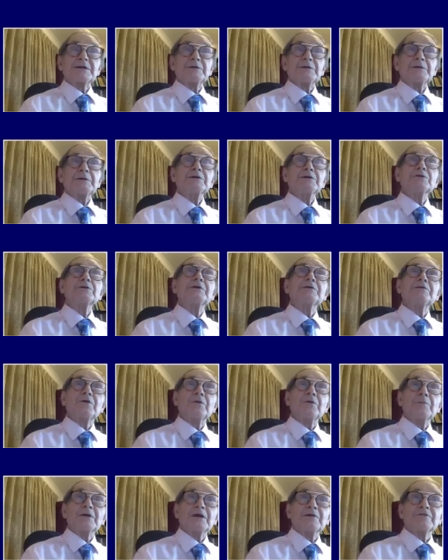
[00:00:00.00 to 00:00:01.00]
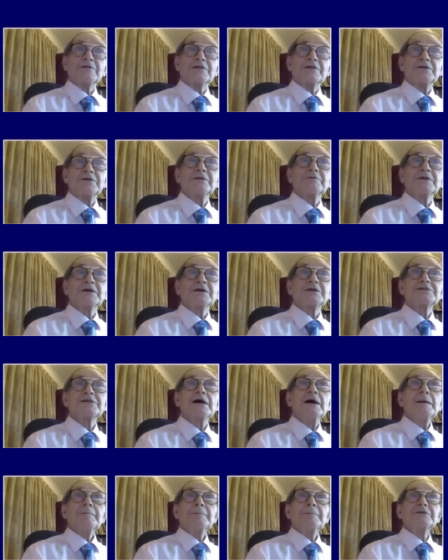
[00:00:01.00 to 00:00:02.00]
uniform all over the universe,
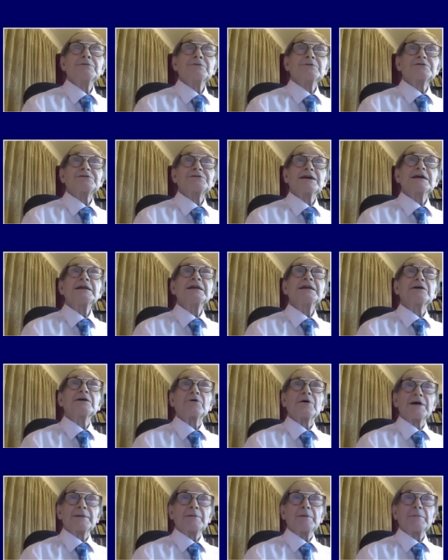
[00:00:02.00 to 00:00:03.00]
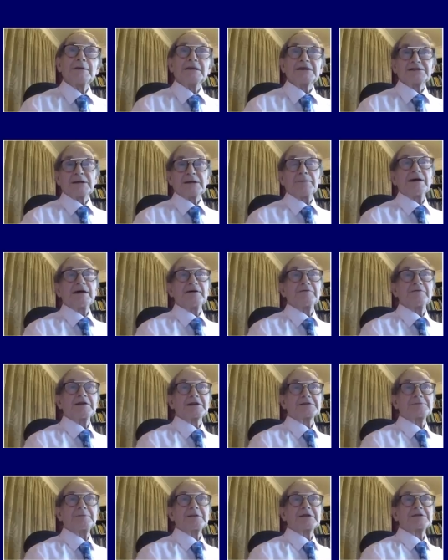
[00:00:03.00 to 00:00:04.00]
but you will see an incredible mess. Can we have the next
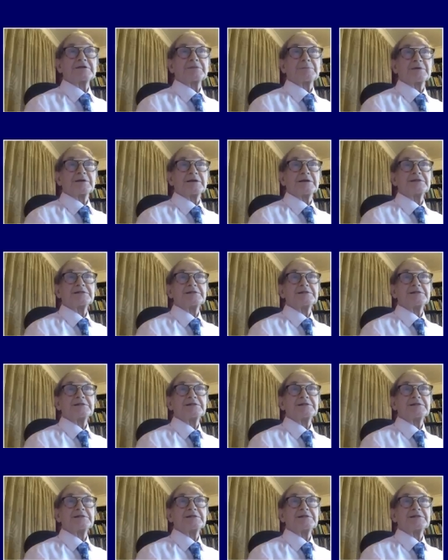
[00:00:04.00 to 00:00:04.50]
picture, please?